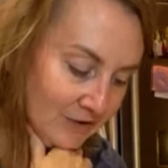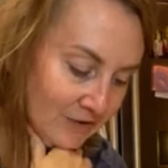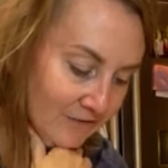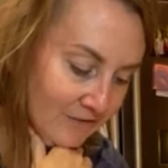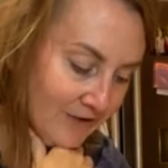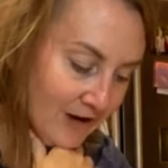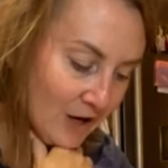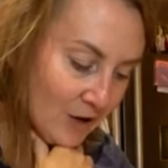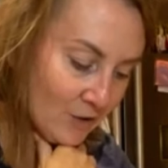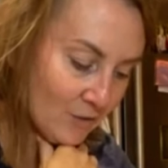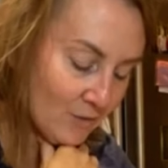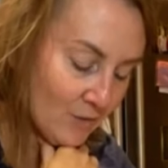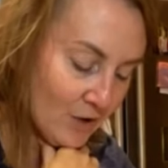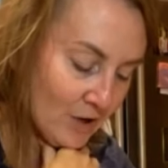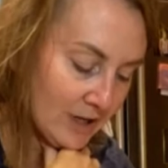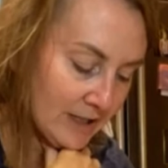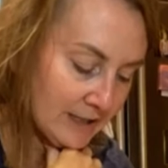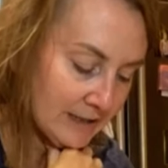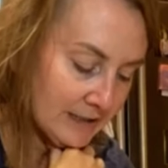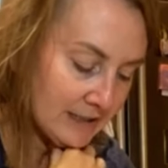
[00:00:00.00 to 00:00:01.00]
Brush the
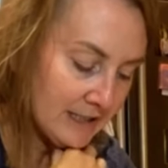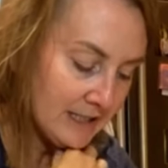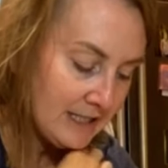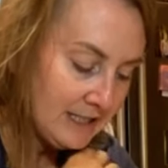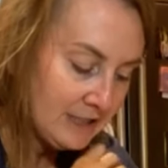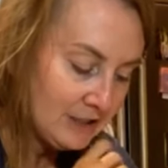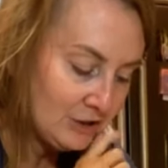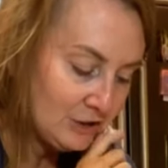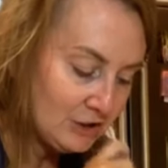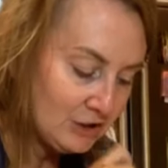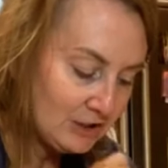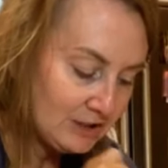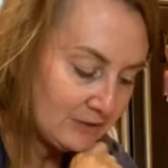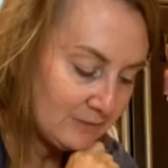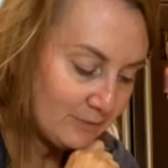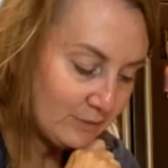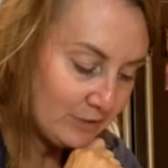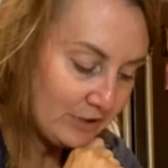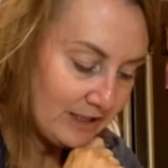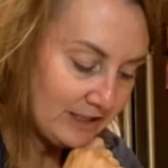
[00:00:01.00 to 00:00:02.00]
debris, the
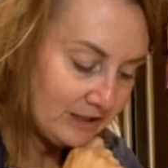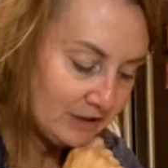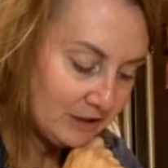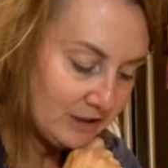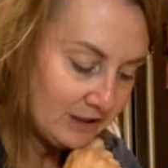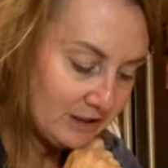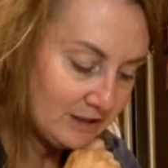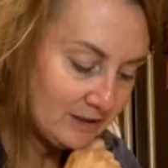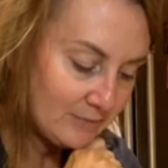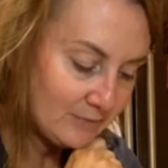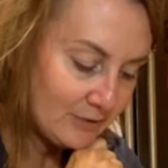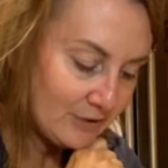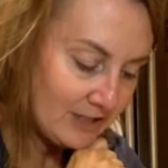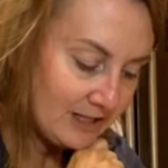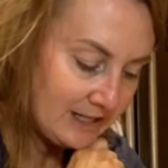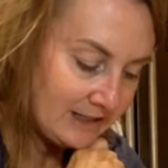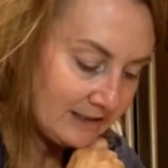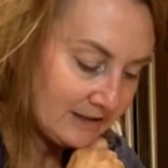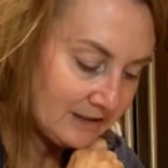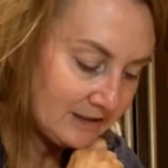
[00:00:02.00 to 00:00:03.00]
trash, It
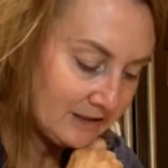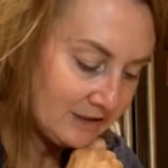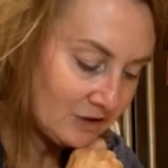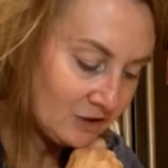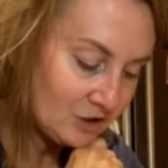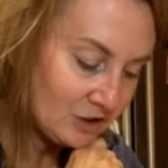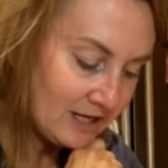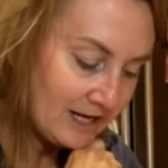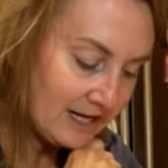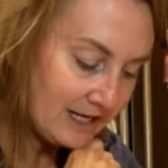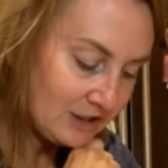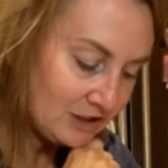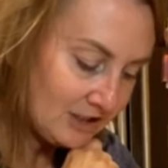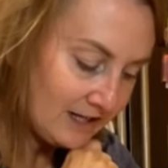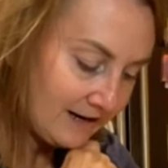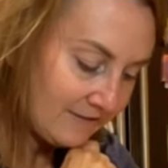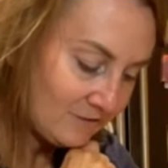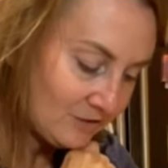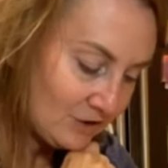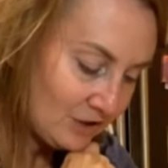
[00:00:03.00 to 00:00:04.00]

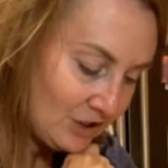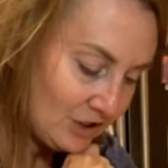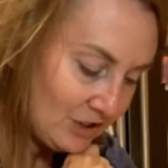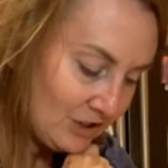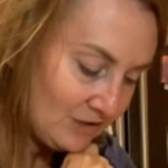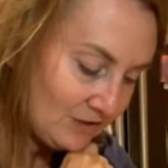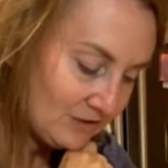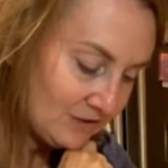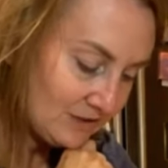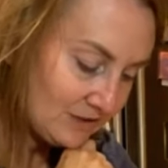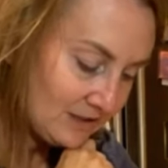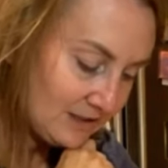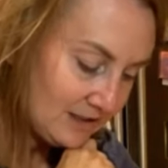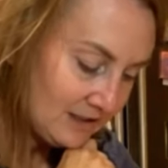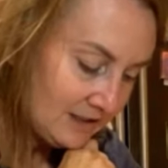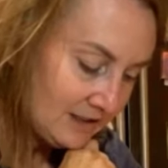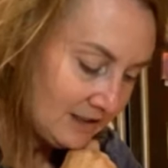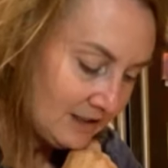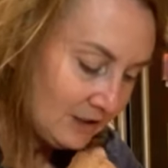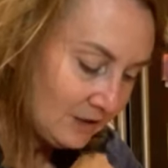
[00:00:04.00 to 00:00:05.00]
removes pet
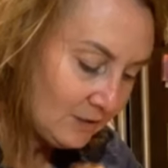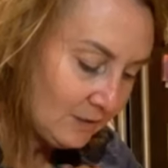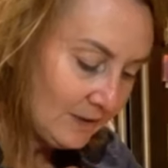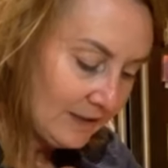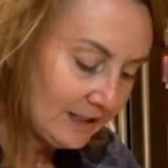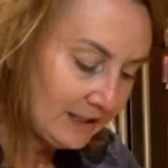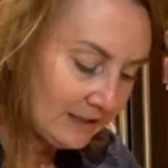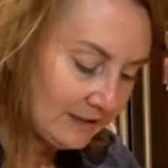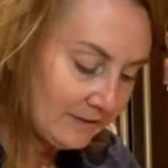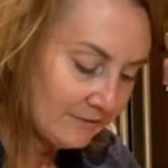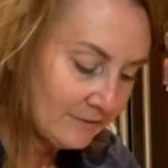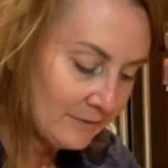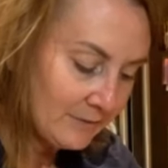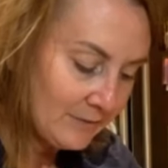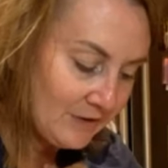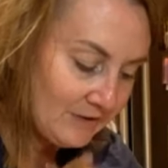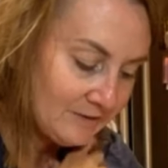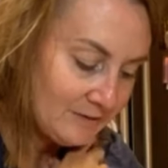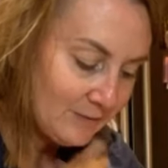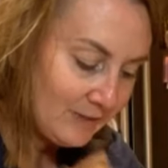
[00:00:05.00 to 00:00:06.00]
crumbs and
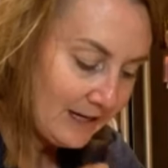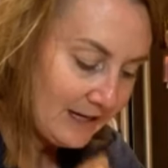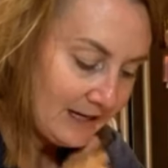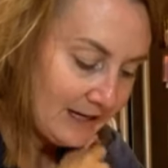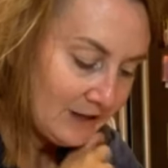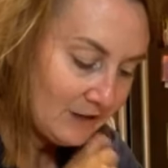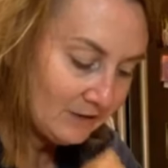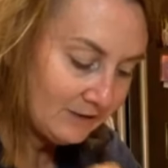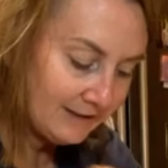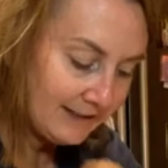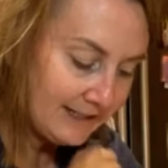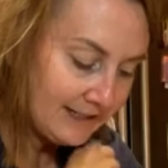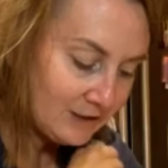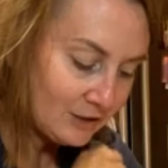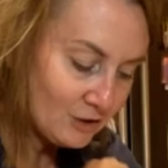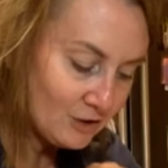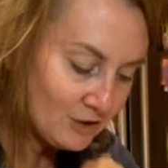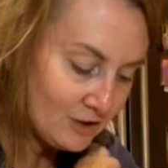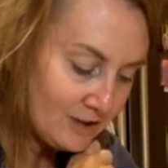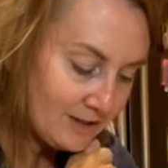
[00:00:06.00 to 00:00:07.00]
from
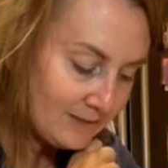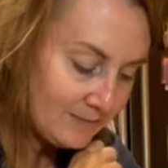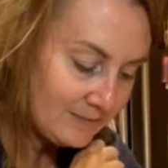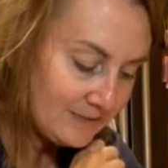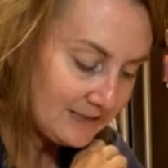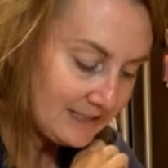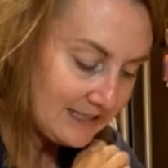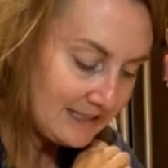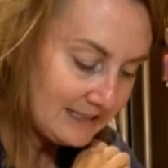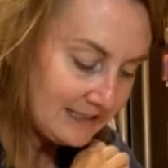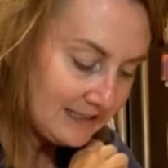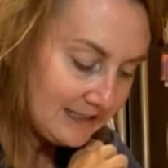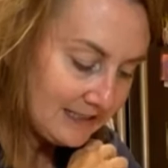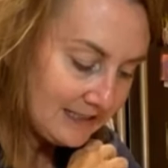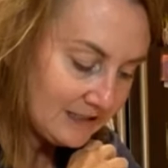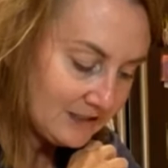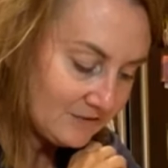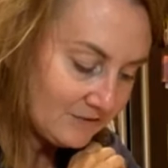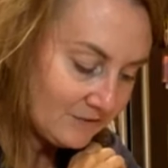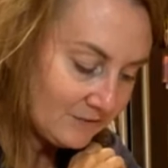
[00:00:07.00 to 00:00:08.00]
textile
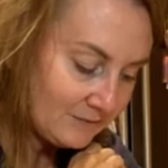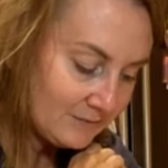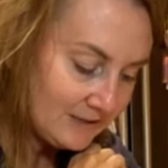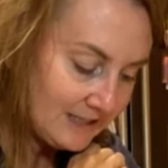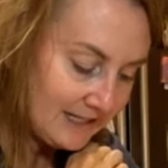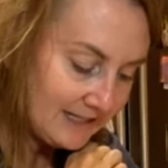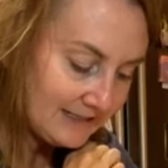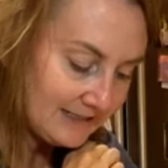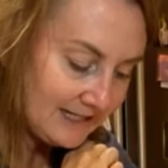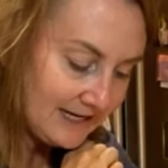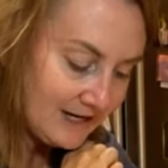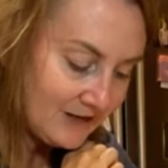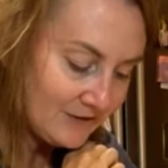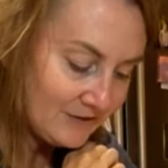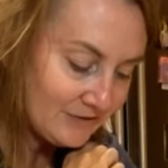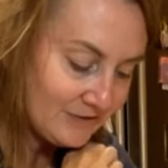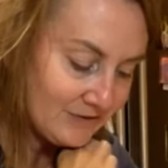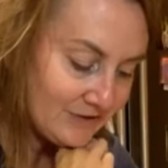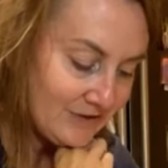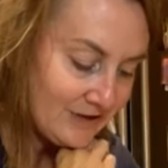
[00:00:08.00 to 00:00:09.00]
textile
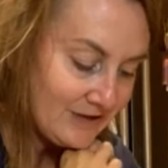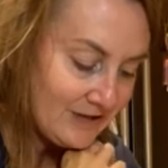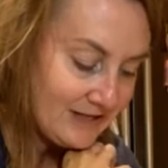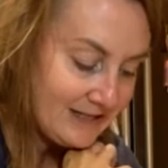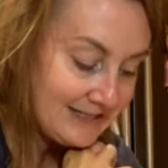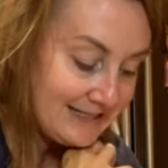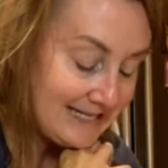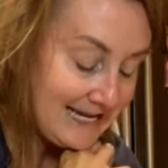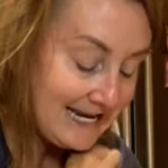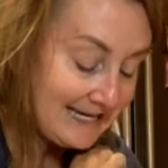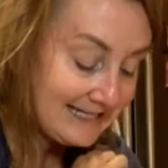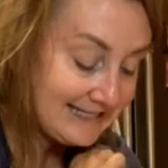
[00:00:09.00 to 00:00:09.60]
seats, furniture,